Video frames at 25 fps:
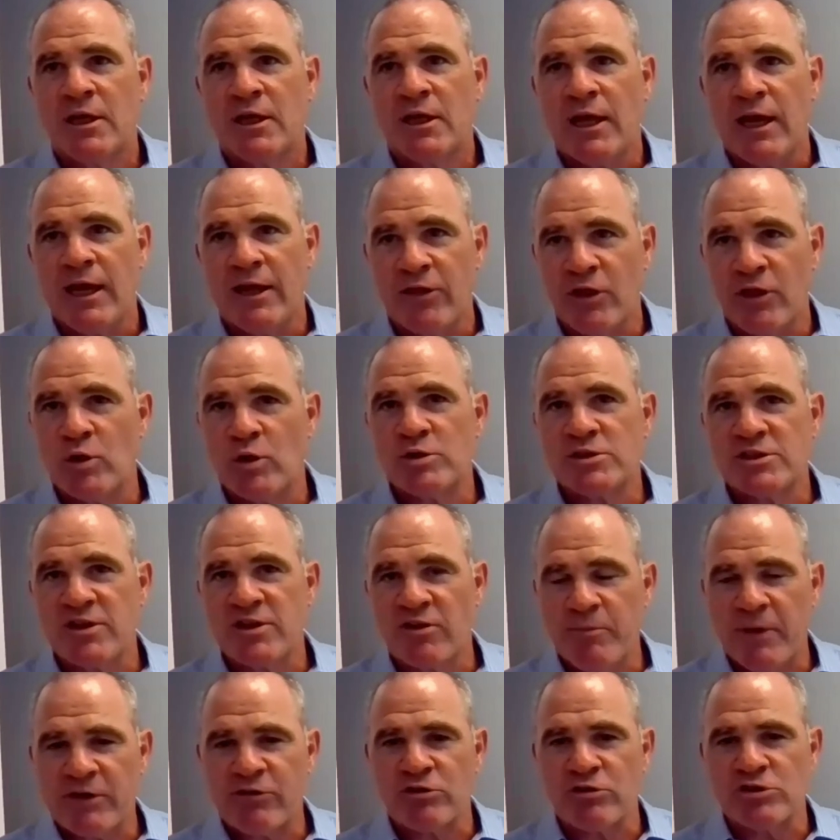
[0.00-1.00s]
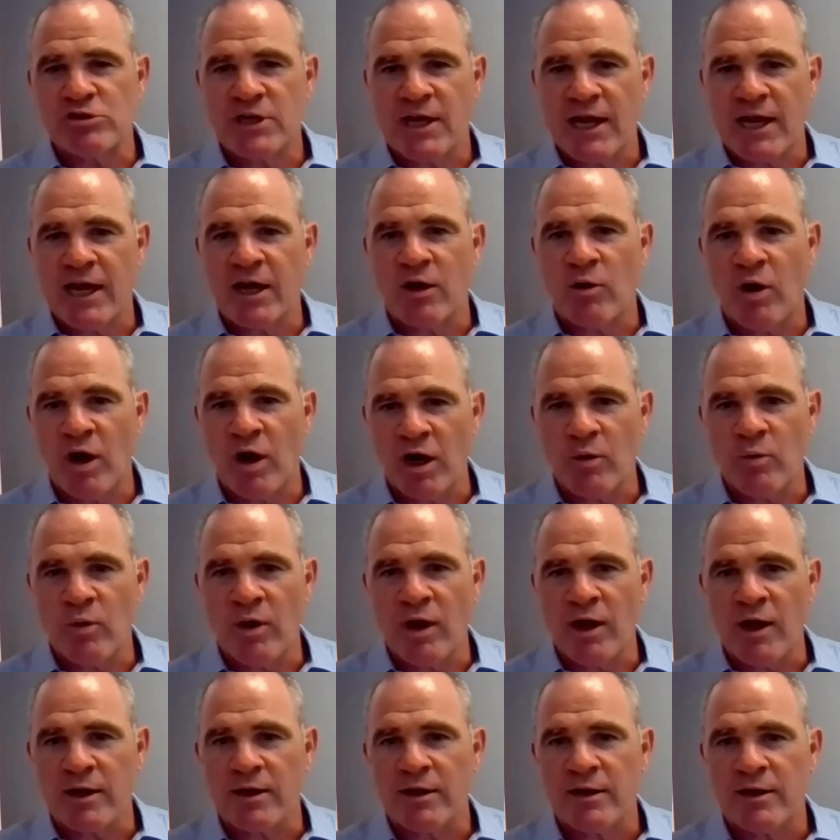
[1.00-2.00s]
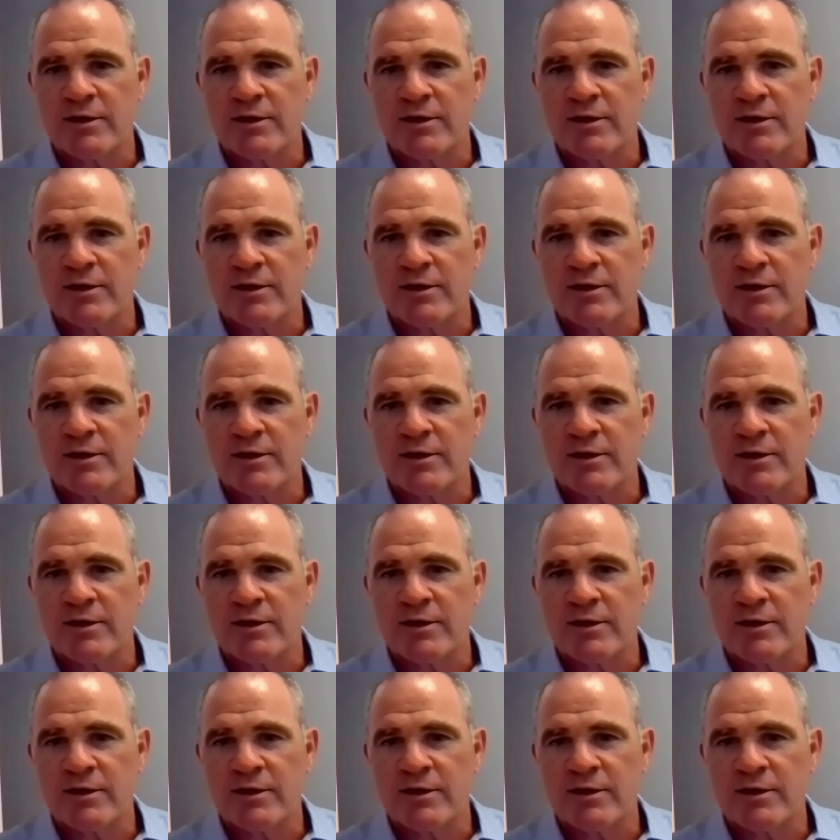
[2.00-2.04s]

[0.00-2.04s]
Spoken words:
and those of Metro Chicago Heart Walk.